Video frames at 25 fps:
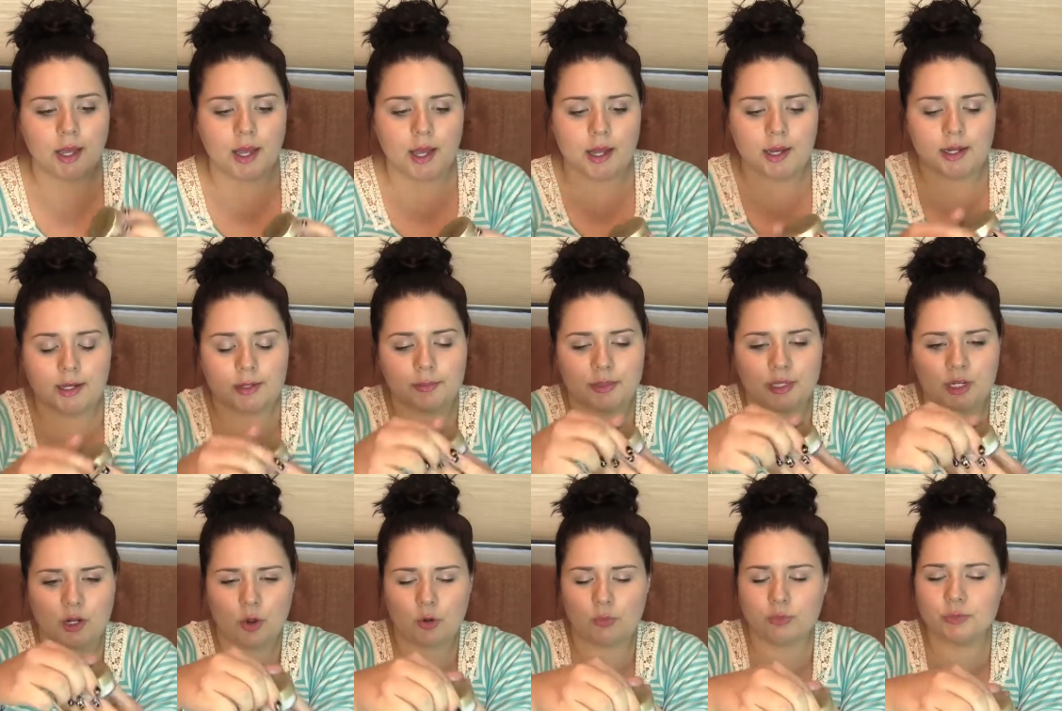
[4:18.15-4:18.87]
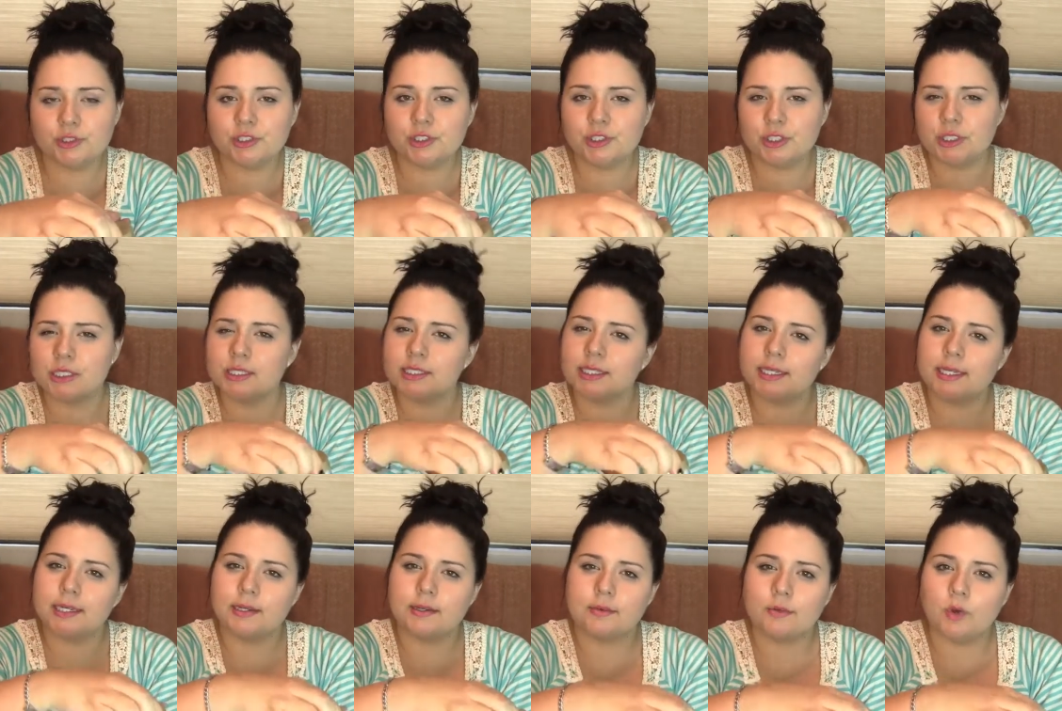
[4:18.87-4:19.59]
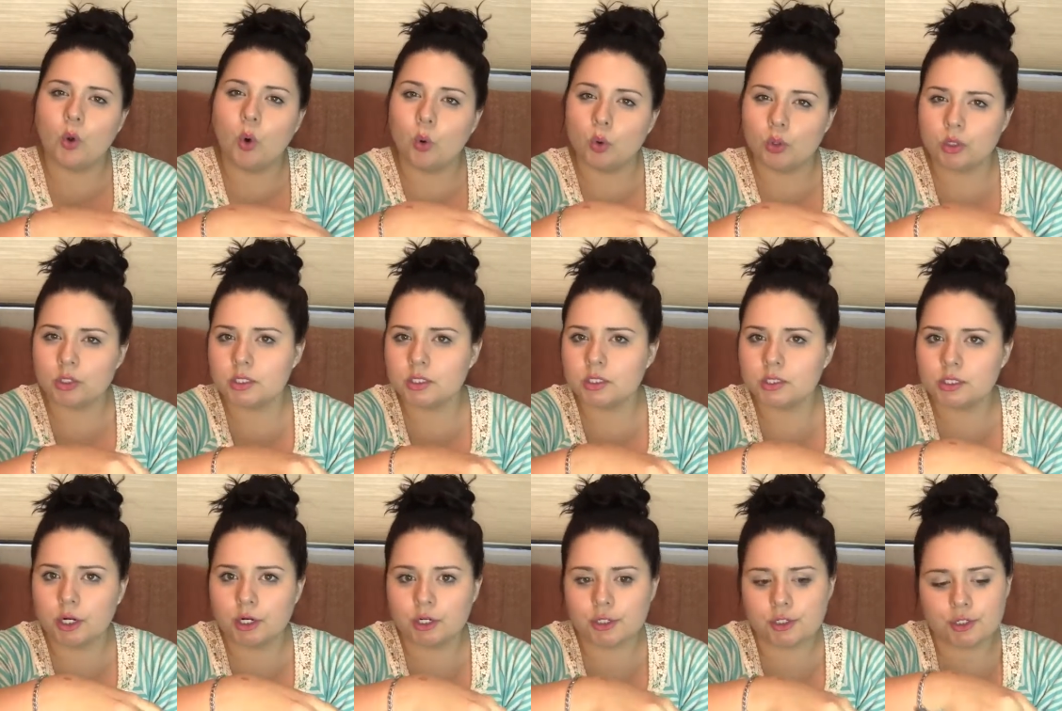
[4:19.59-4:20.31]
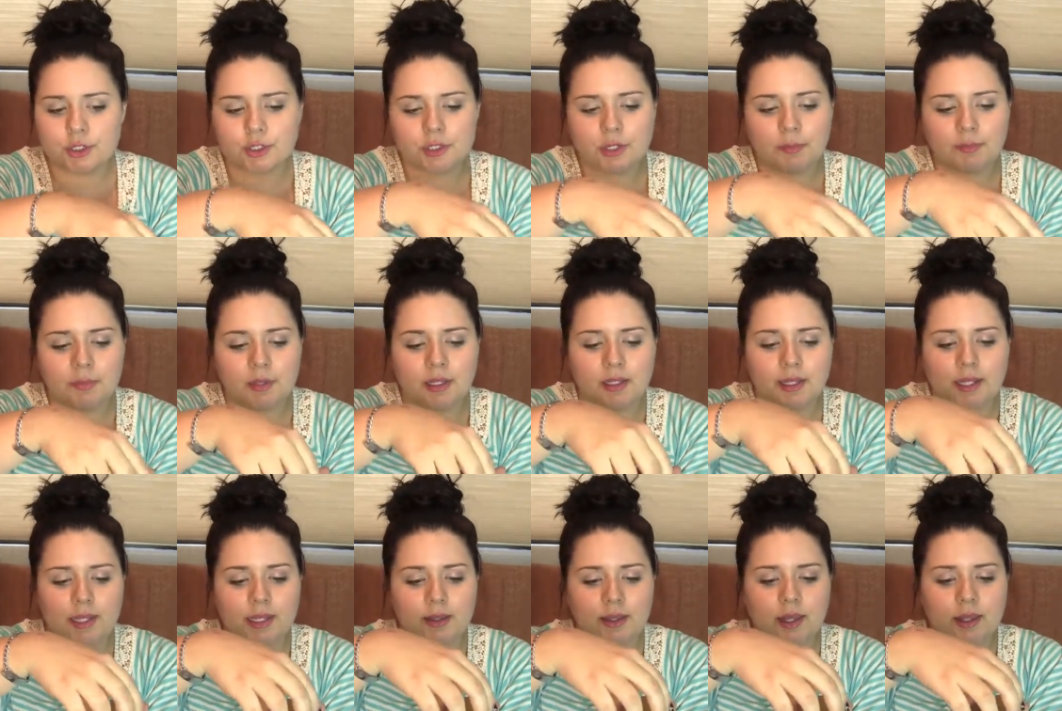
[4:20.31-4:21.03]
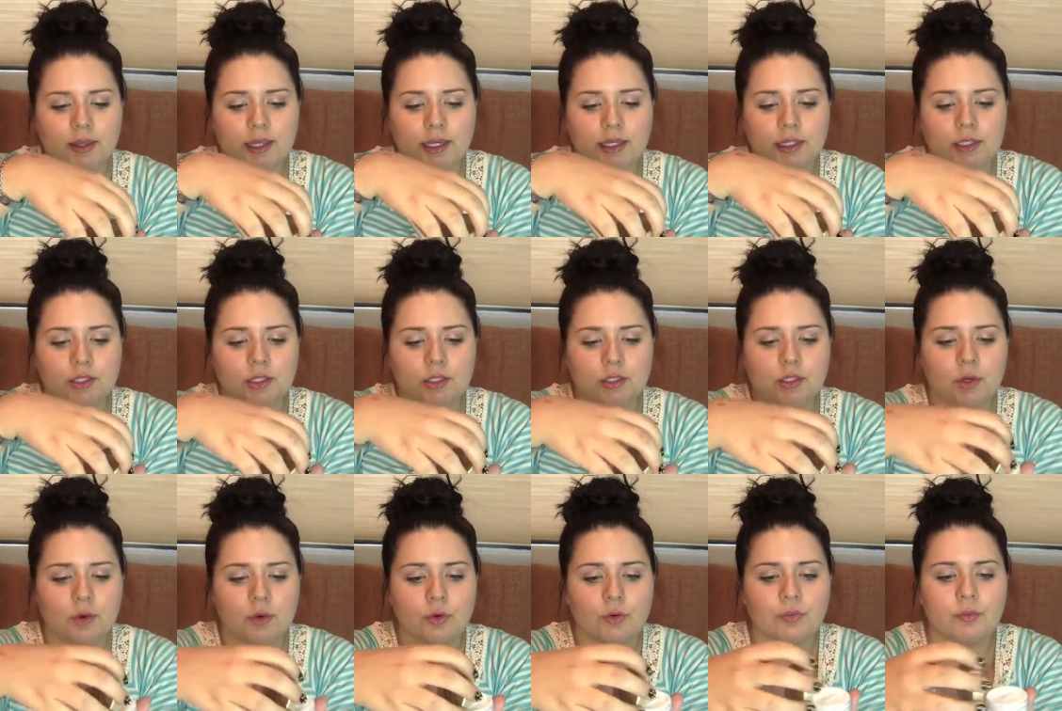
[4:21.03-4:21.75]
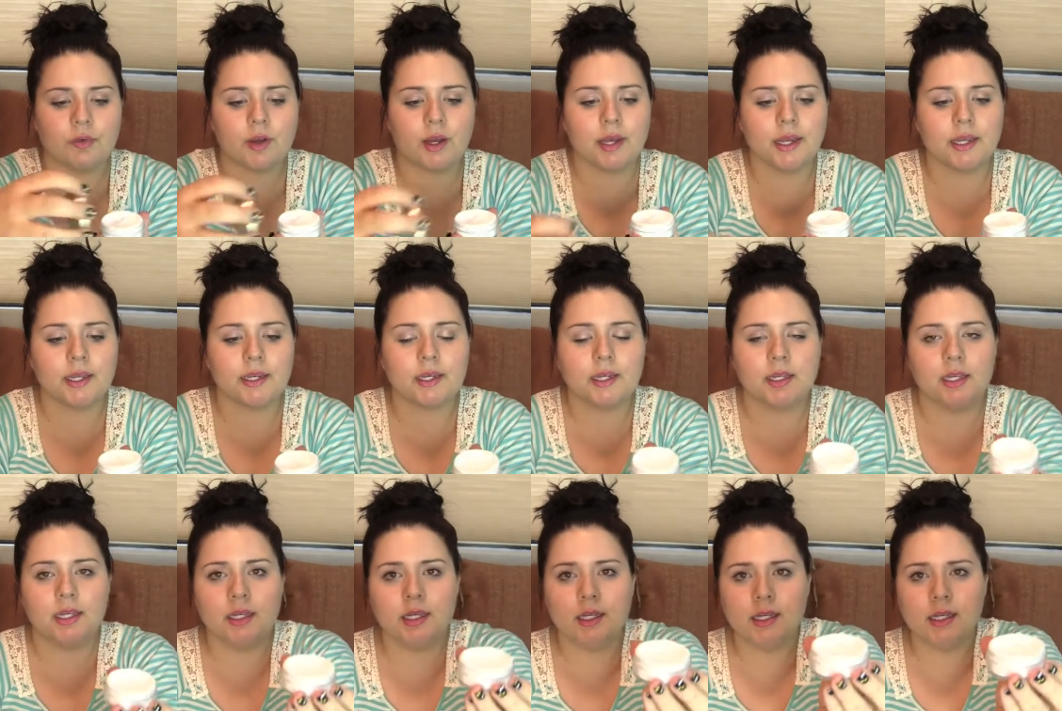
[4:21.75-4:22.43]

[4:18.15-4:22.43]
Um, it almost looks like cornstarch or something like that. Like, it's so fine.